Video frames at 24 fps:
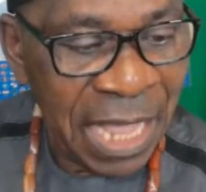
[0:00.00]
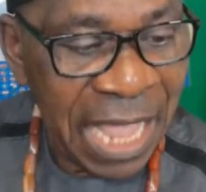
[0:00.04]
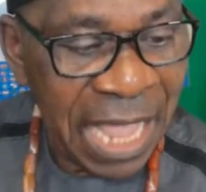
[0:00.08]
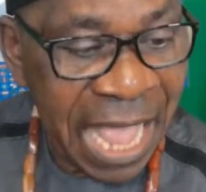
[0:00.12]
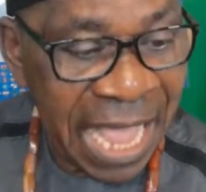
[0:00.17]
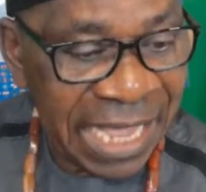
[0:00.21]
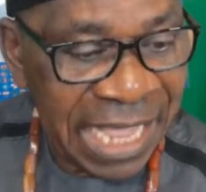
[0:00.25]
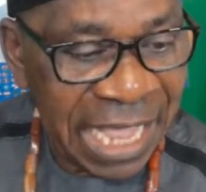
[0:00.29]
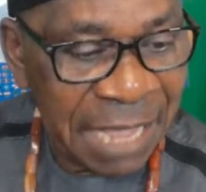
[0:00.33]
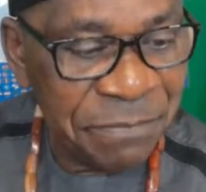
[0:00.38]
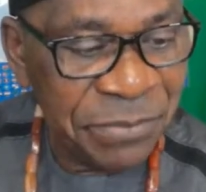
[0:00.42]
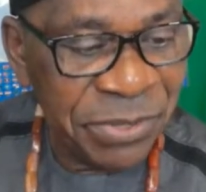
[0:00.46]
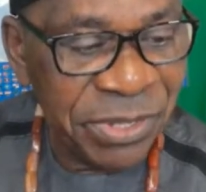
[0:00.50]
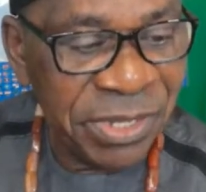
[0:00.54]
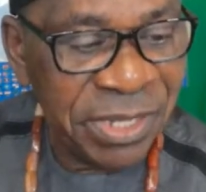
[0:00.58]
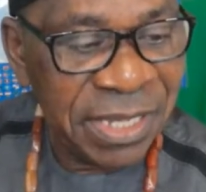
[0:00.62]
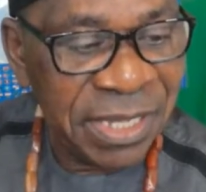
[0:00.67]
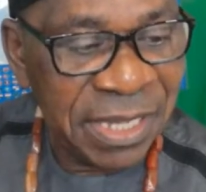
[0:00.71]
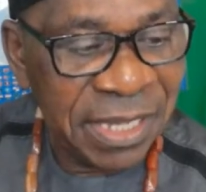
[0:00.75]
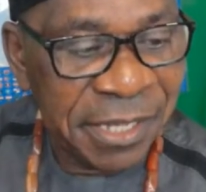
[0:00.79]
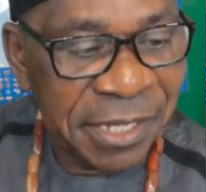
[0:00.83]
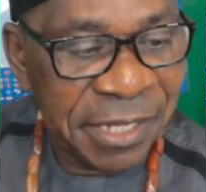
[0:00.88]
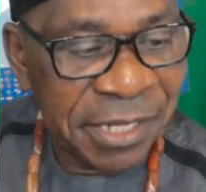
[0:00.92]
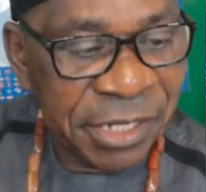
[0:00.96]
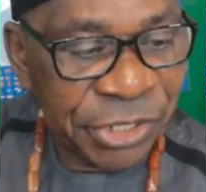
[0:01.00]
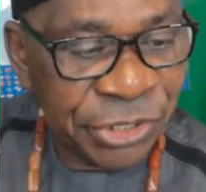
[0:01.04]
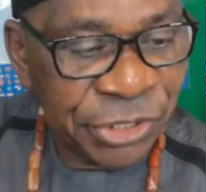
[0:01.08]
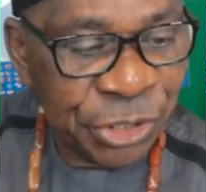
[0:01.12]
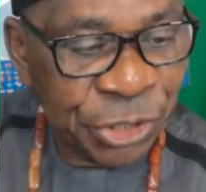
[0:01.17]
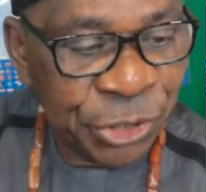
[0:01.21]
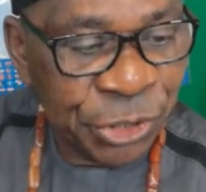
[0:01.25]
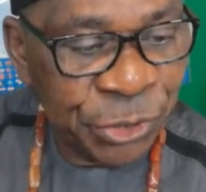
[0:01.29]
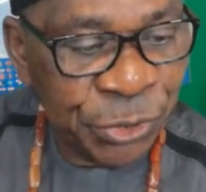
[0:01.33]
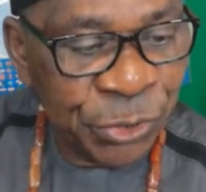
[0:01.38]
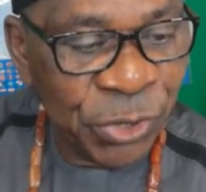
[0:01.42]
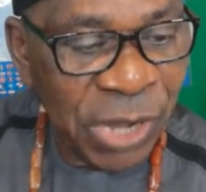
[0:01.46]
Agabi,
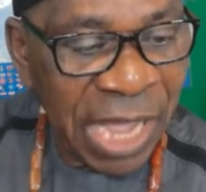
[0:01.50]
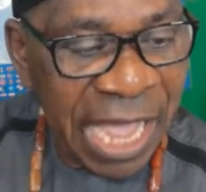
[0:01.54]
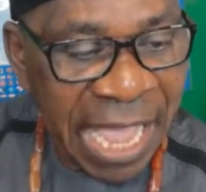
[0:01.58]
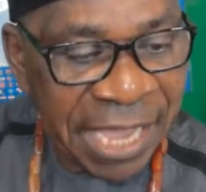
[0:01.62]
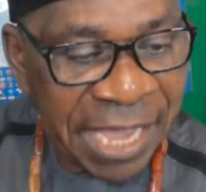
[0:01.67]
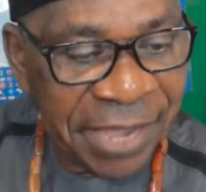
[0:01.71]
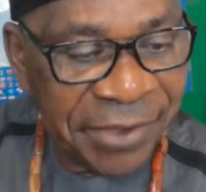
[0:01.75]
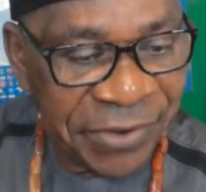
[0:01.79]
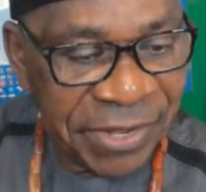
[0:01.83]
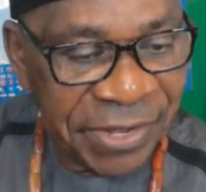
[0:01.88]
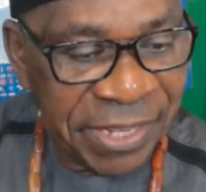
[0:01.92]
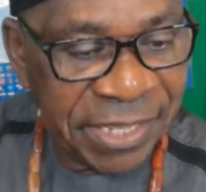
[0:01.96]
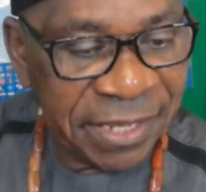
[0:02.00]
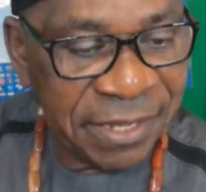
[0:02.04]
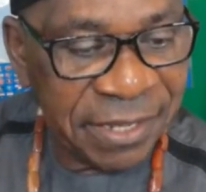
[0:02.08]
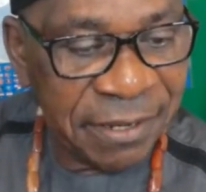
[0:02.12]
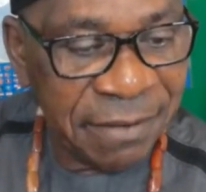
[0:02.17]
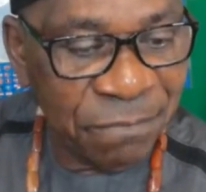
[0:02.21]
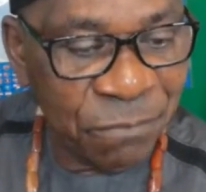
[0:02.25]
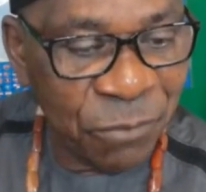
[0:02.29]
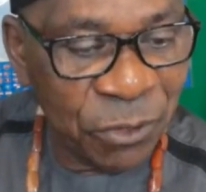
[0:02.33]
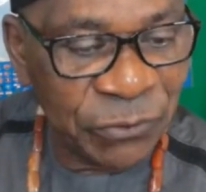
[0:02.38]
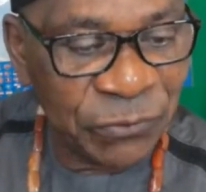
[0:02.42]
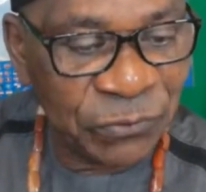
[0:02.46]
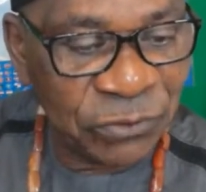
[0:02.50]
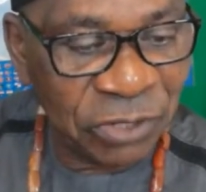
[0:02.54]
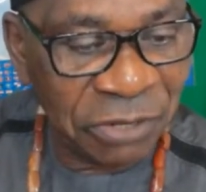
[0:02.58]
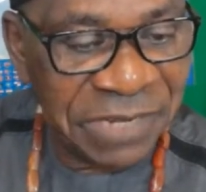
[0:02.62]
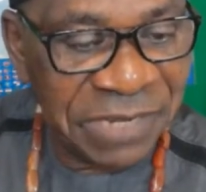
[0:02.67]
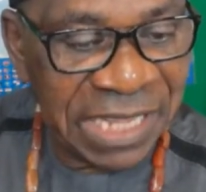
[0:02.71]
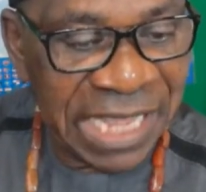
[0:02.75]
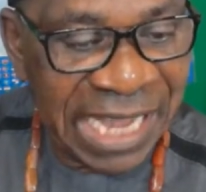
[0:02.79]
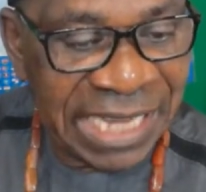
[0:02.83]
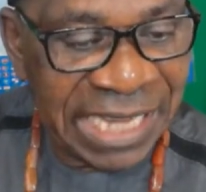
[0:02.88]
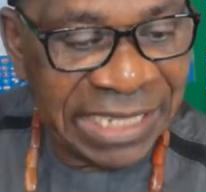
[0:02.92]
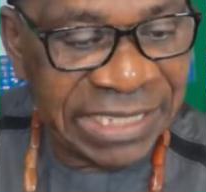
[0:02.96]
do you agree most of
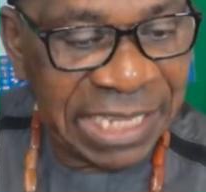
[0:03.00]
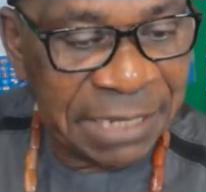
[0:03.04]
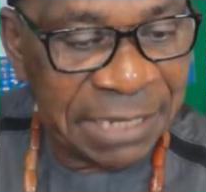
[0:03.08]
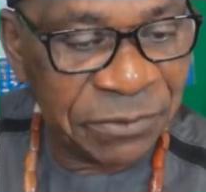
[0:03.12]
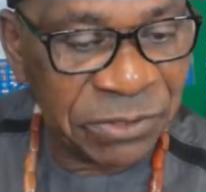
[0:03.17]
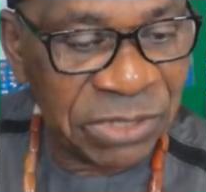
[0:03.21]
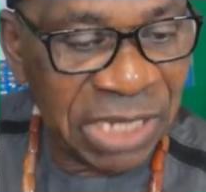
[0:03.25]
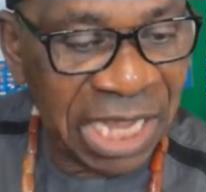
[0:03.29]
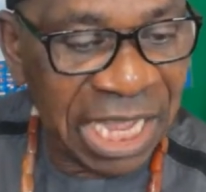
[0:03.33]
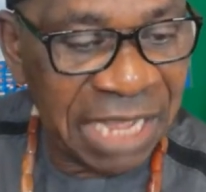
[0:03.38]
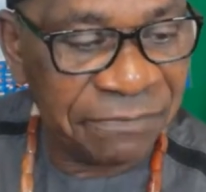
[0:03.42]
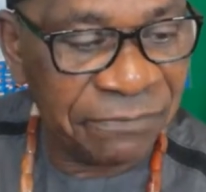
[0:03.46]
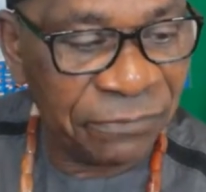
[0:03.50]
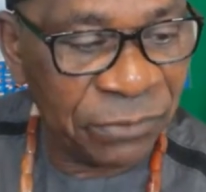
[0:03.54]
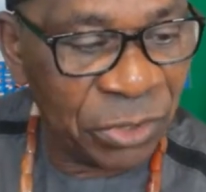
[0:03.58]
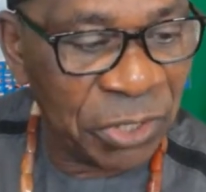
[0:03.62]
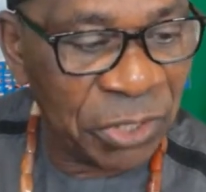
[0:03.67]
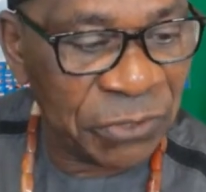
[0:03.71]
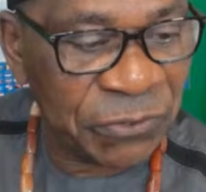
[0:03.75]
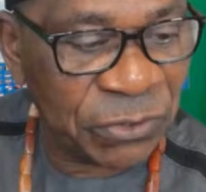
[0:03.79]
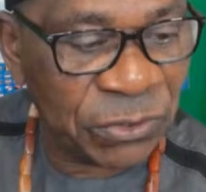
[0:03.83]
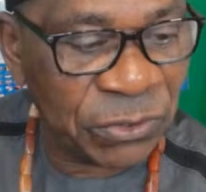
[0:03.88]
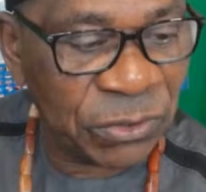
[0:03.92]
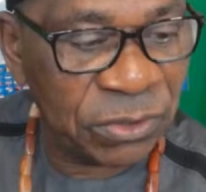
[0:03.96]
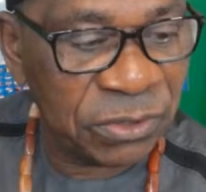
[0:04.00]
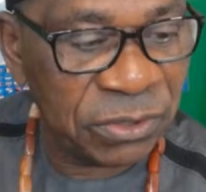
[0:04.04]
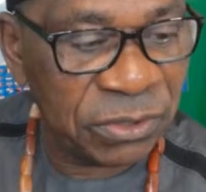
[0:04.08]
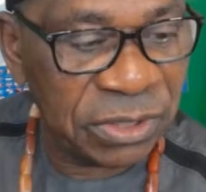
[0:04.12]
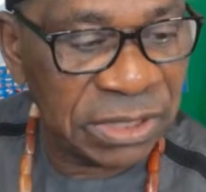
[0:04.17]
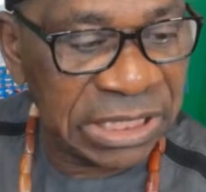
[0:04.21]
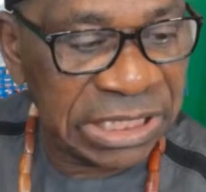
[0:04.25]
the items have lost